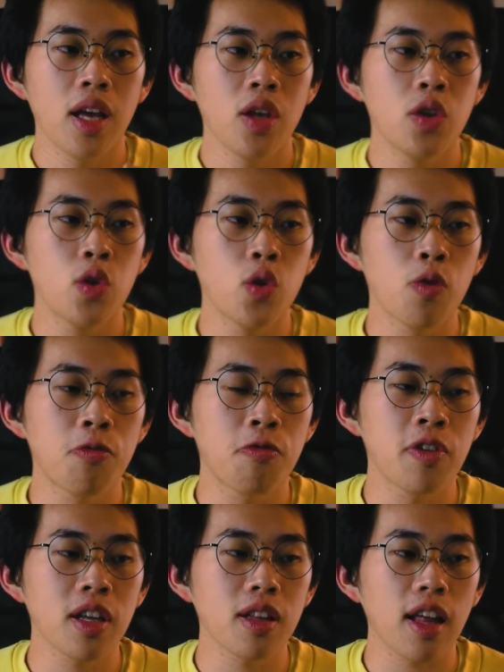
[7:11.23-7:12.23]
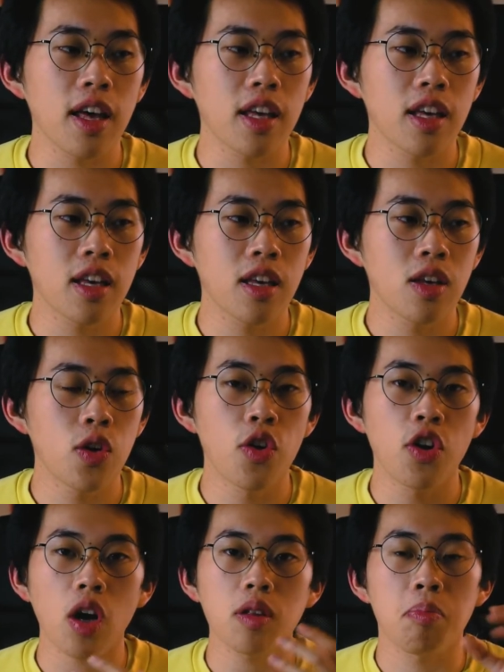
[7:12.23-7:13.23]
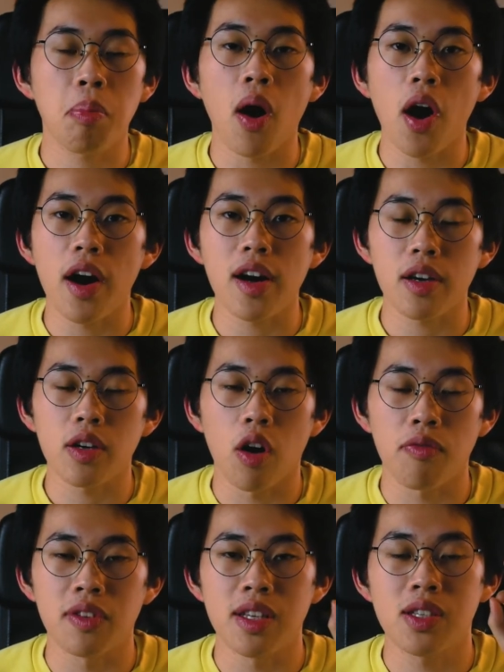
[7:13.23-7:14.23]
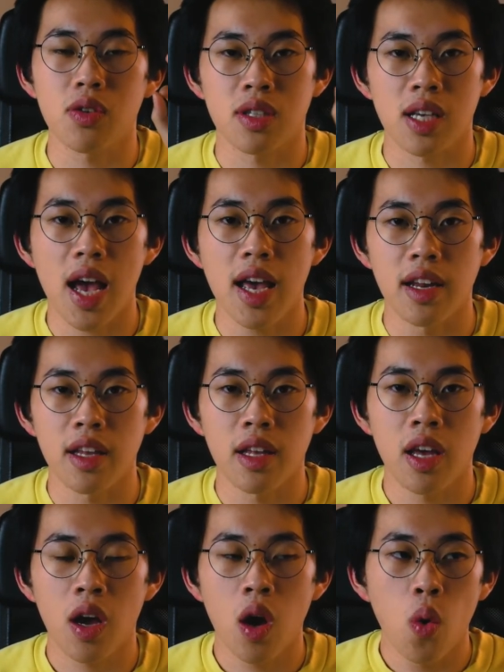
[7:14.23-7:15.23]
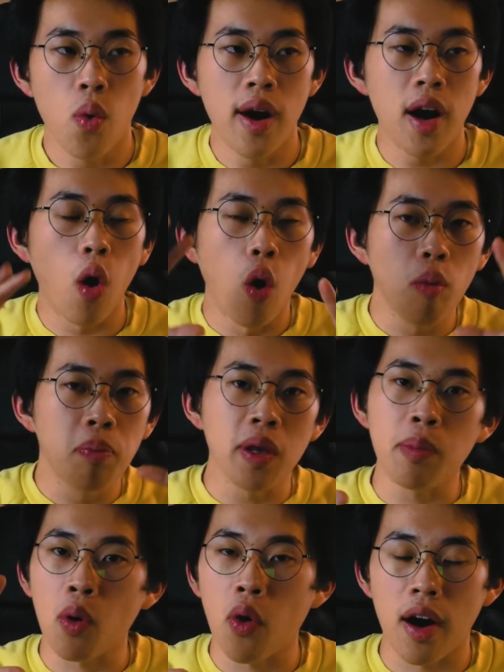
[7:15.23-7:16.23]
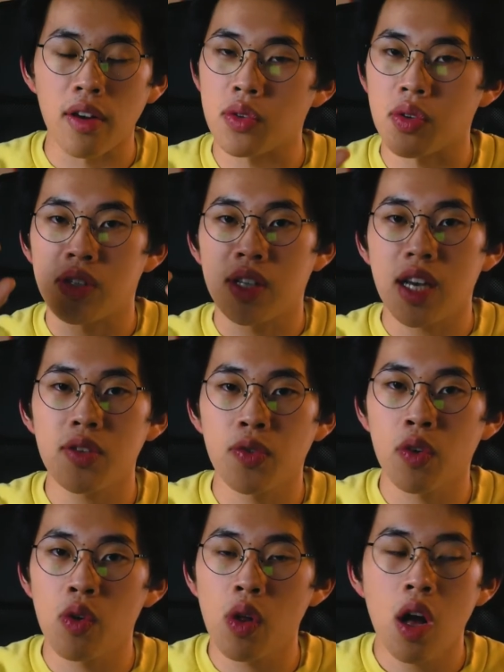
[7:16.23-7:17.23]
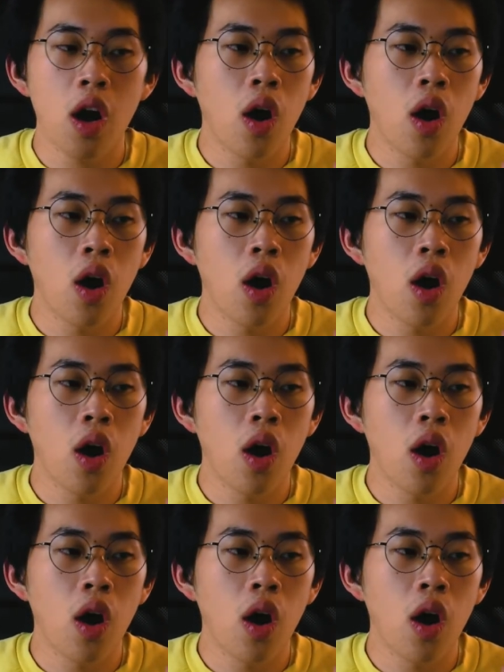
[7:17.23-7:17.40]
you feel like you're not part of this society where all people are successful,